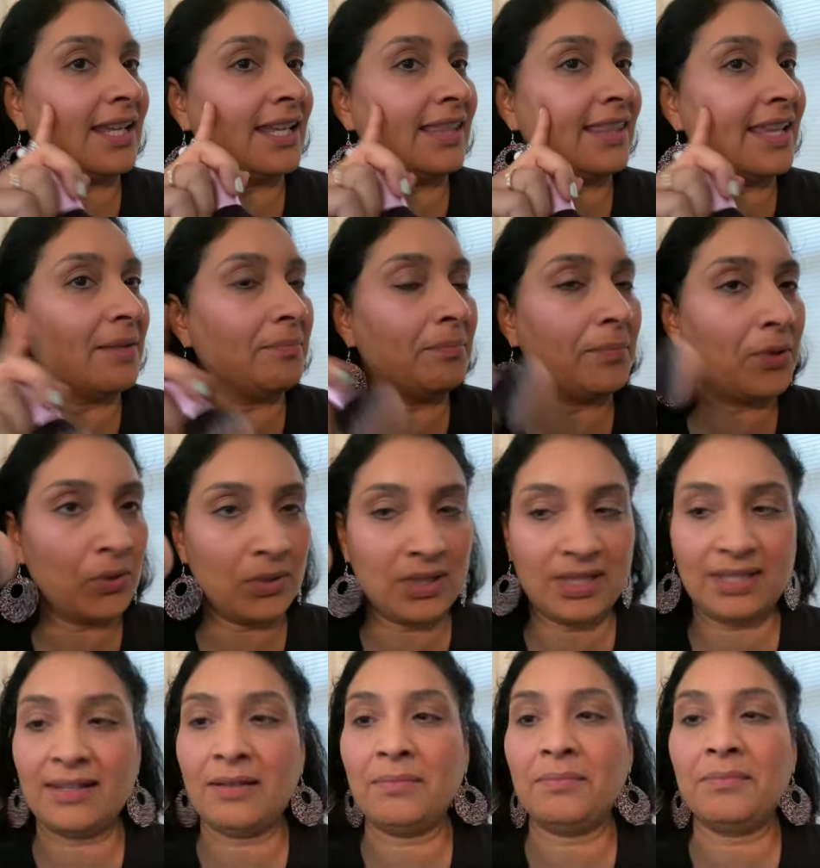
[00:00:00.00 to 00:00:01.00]
and then put
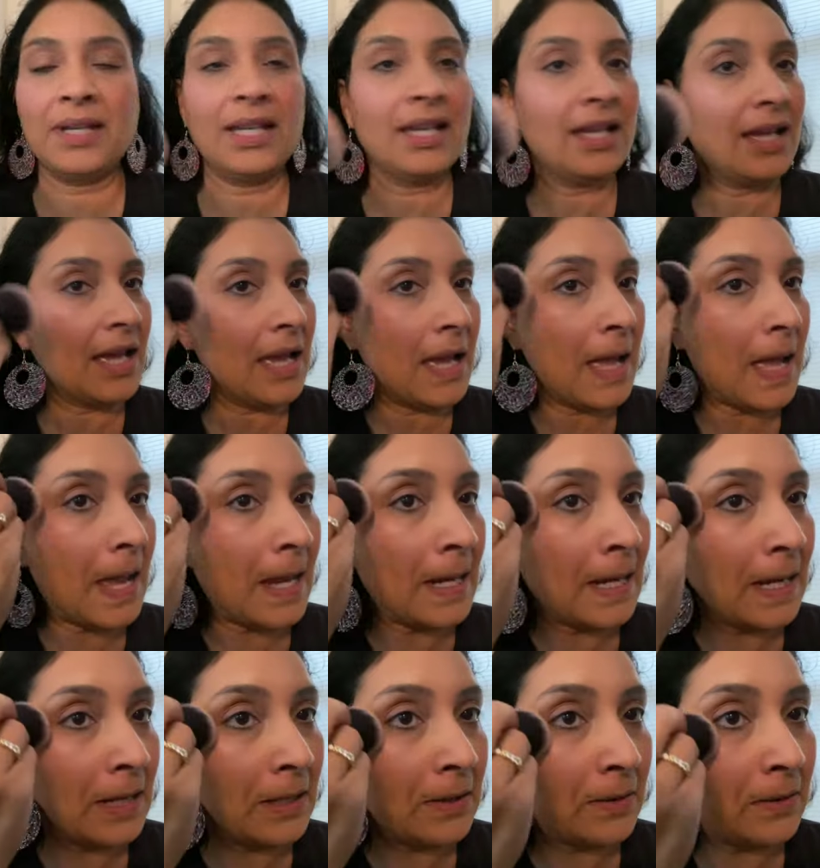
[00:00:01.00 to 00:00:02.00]
some
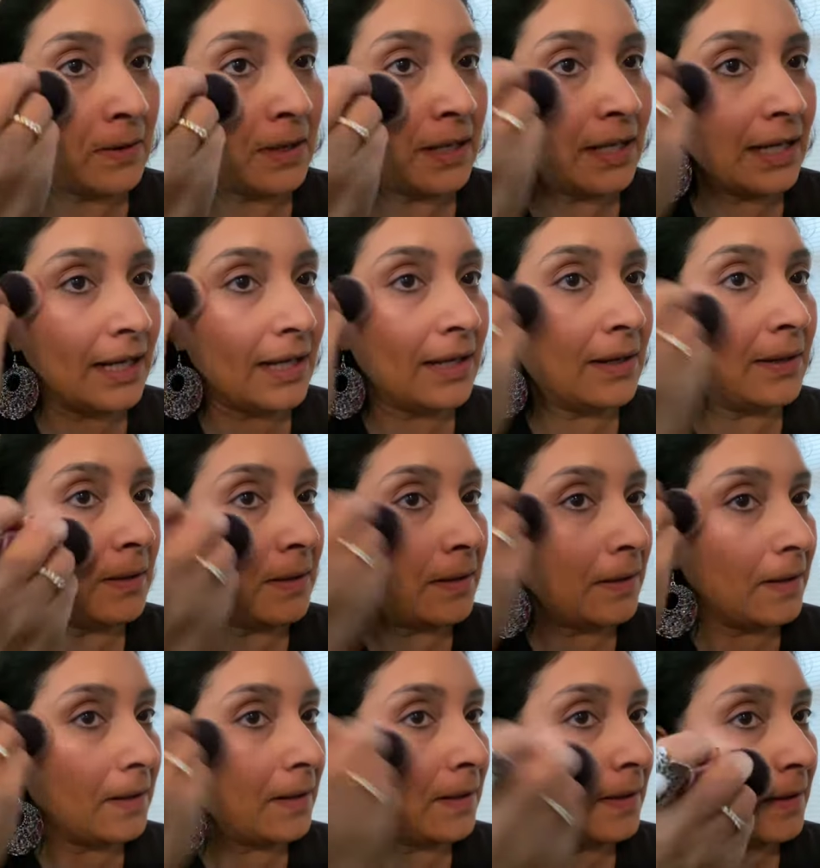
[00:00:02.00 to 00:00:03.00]
highlighter on here.